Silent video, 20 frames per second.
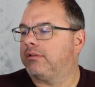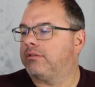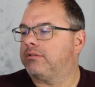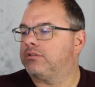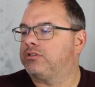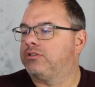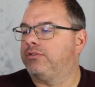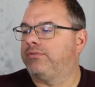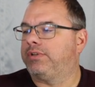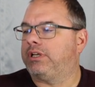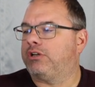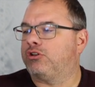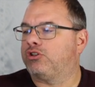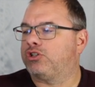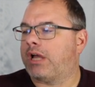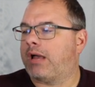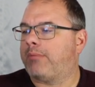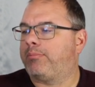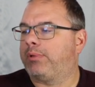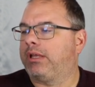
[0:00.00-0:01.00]
Souvenir
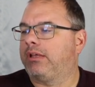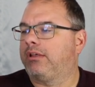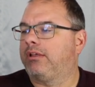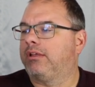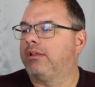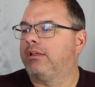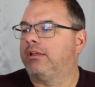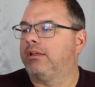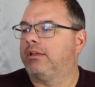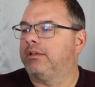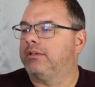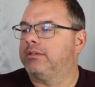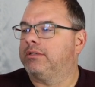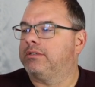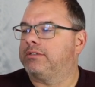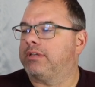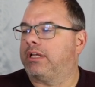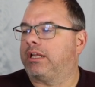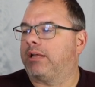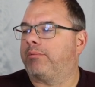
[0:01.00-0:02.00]
shopping,
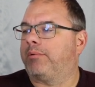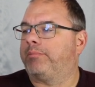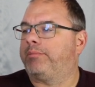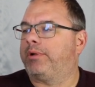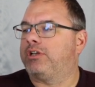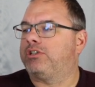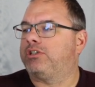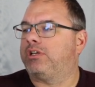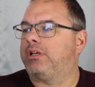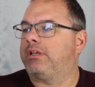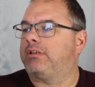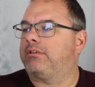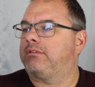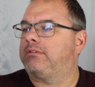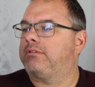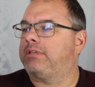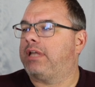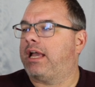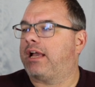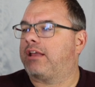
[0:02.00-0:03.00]
setting up a budget,
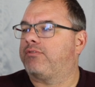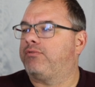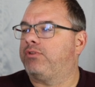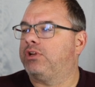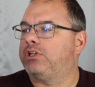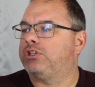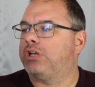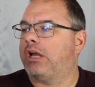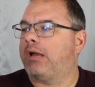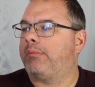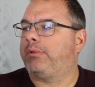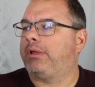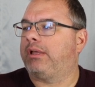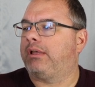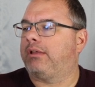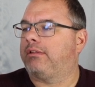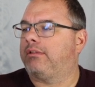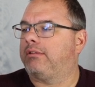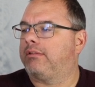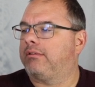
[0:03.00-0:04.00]
tax-free
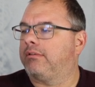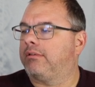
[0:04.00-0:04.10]
shopping,